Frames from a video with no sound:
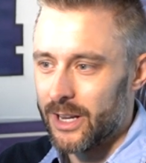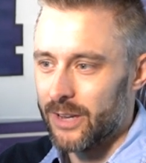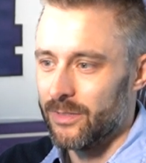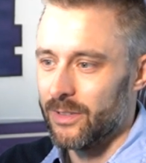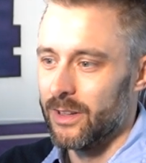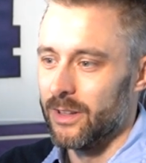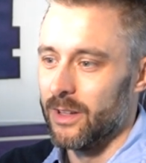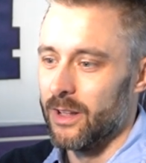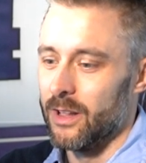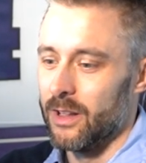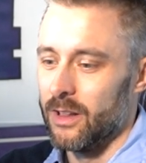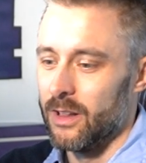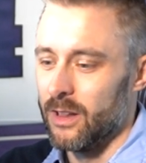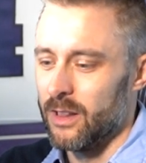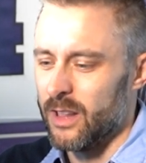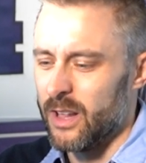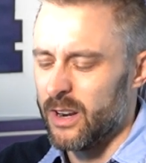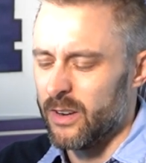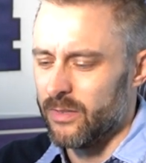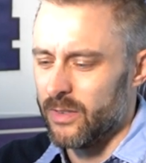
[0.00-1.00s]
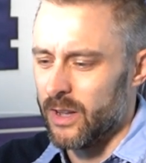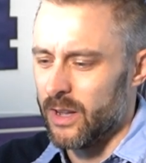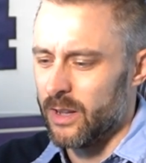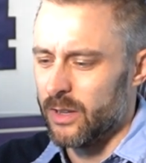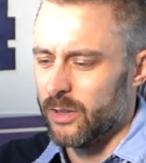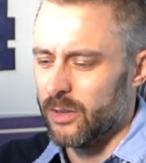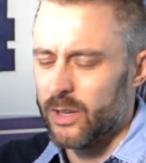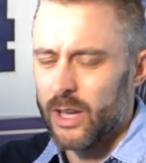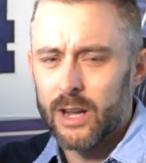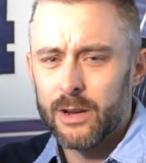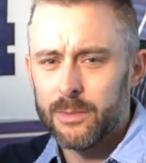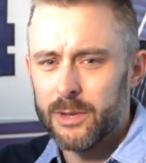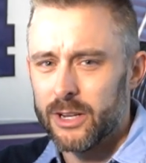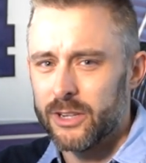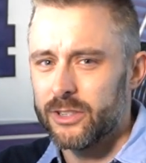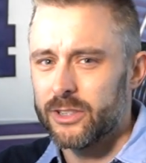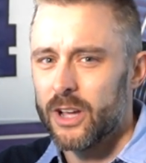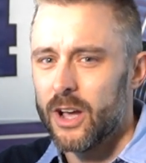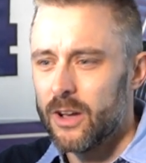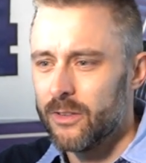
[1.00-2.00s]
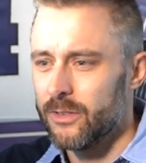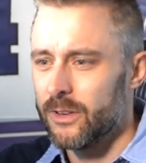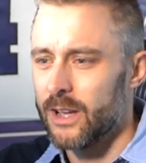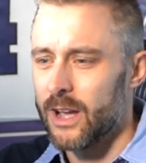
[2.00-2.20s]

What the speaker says: to have you got to be a tough